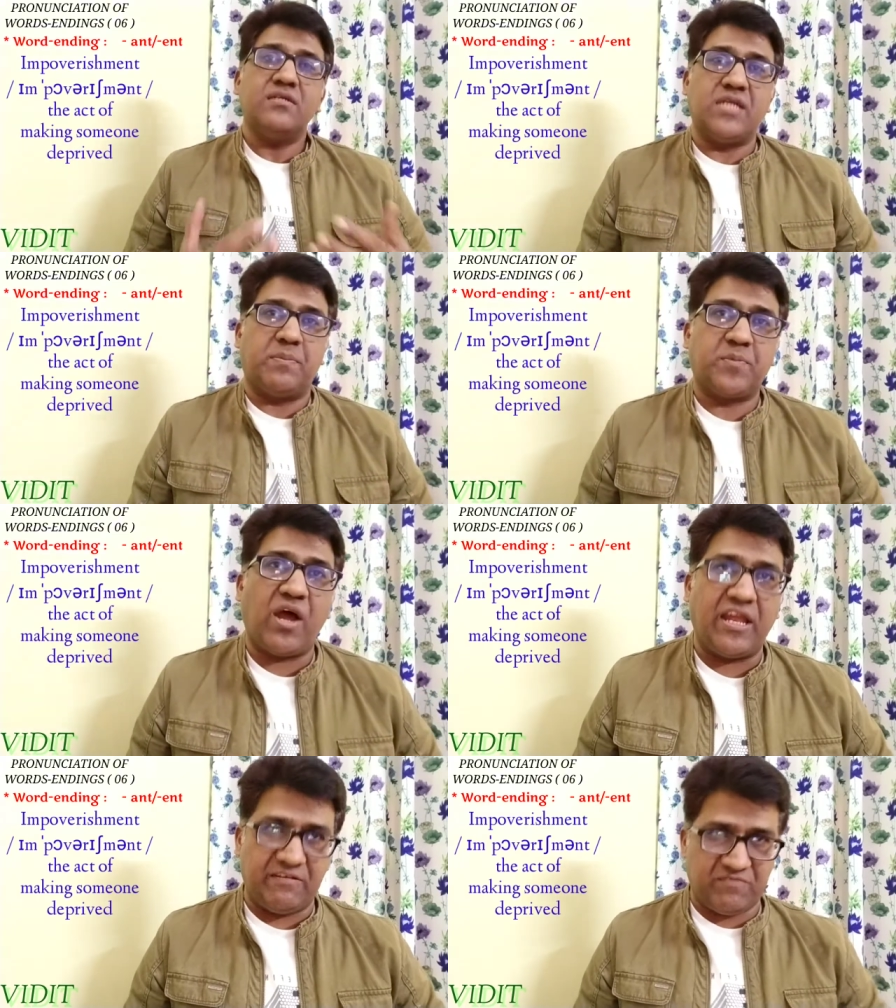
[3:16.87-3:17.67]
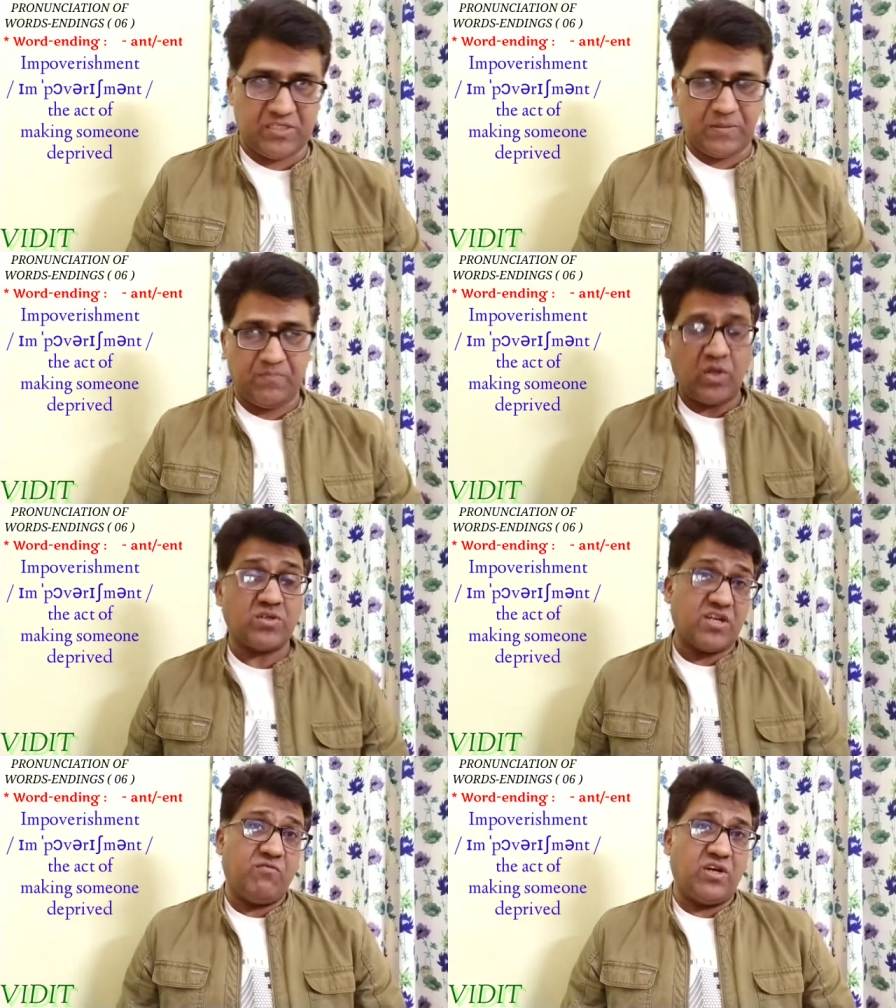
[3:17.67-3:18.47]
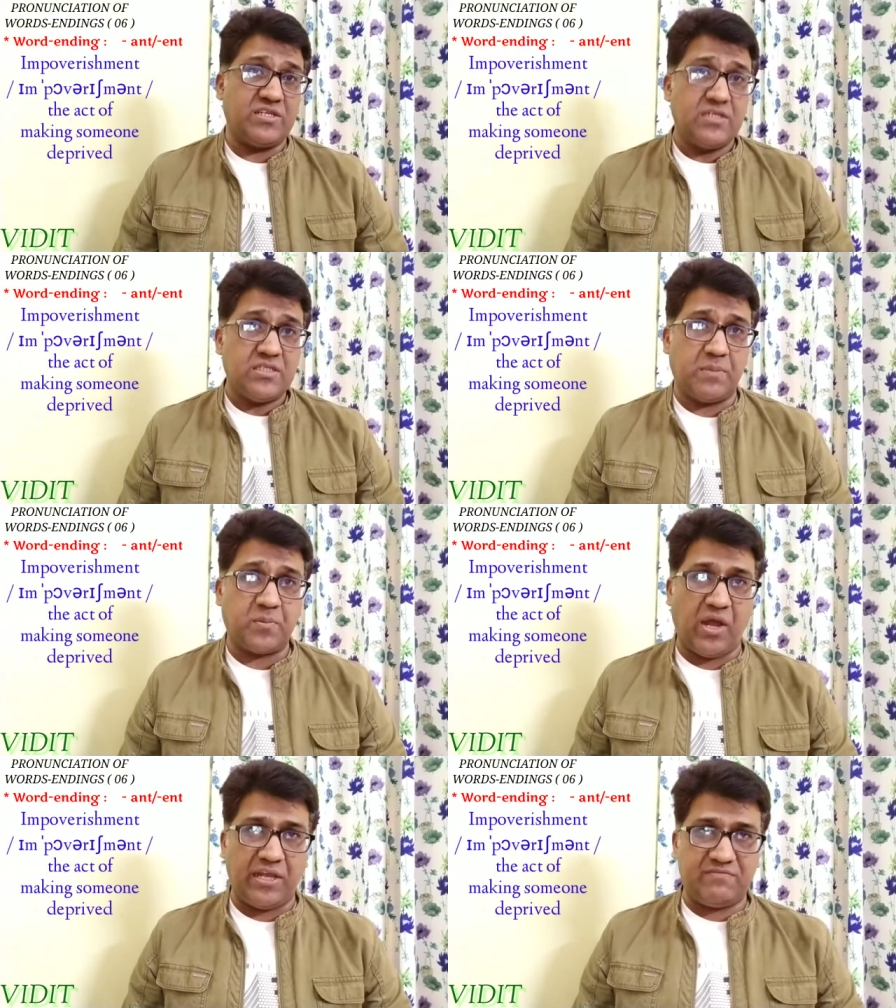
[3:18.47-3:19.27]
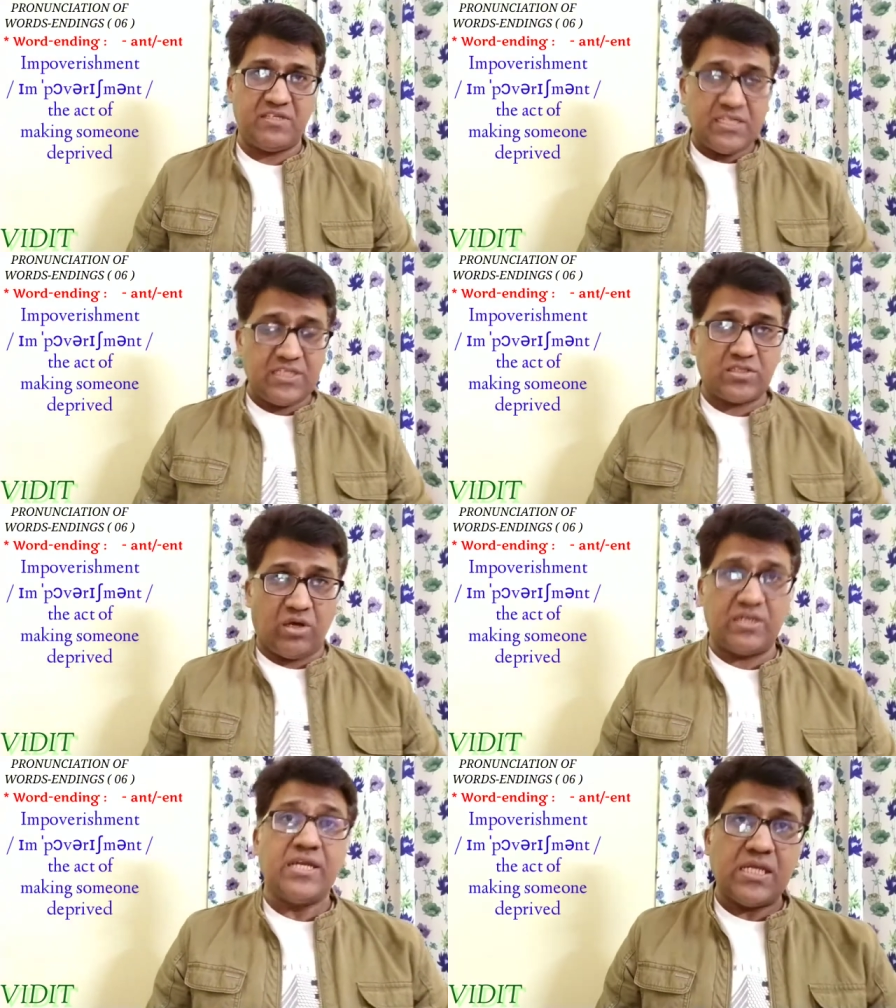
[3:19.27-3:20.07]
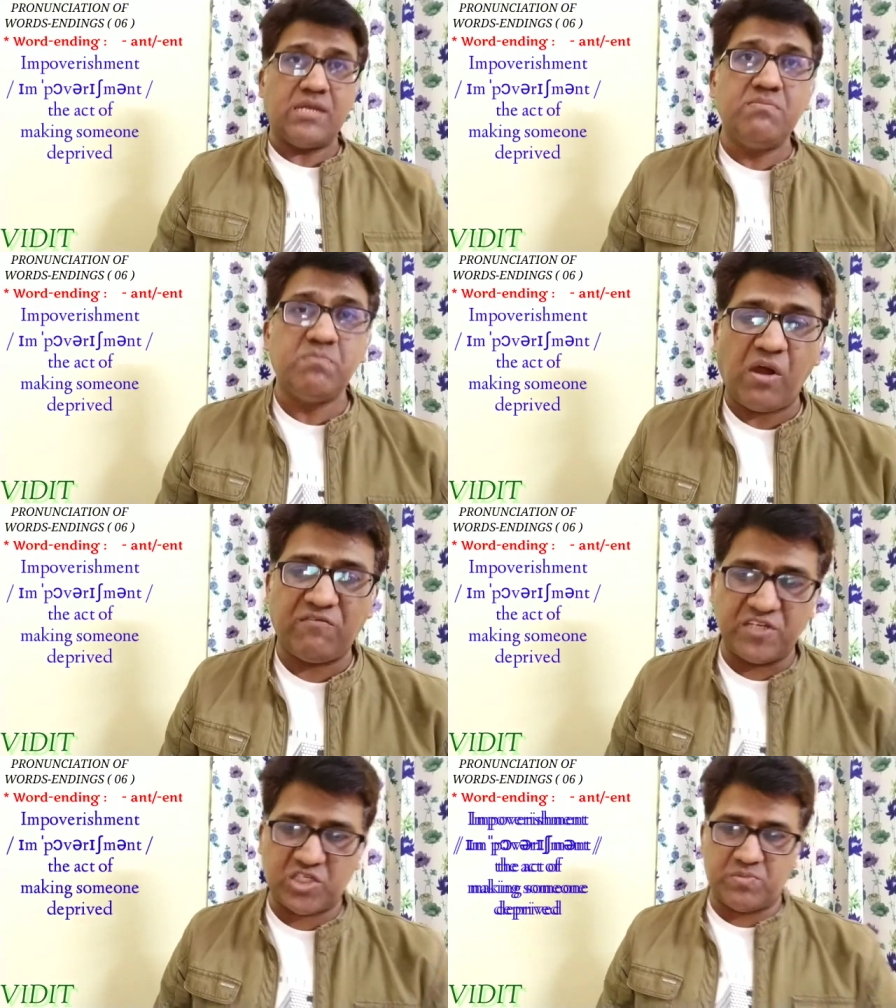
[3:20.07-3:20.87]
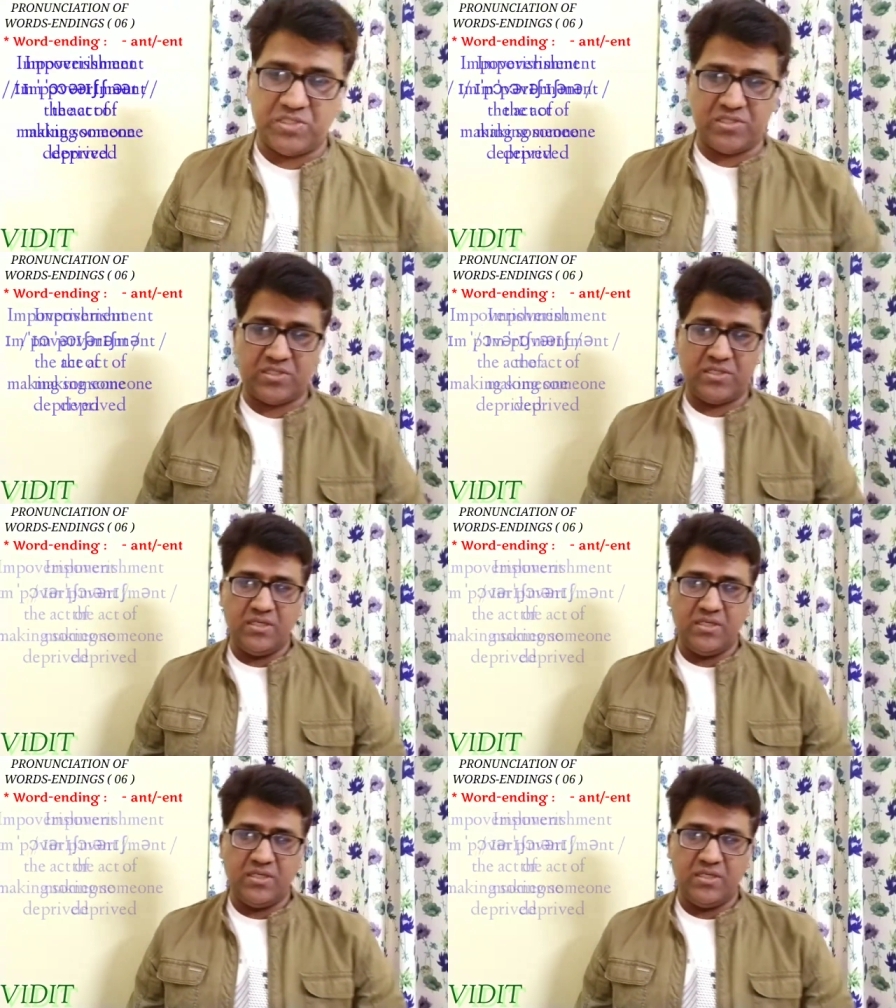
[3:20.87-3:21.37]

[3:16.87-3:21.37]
deprived or someone deprived is called impoverishment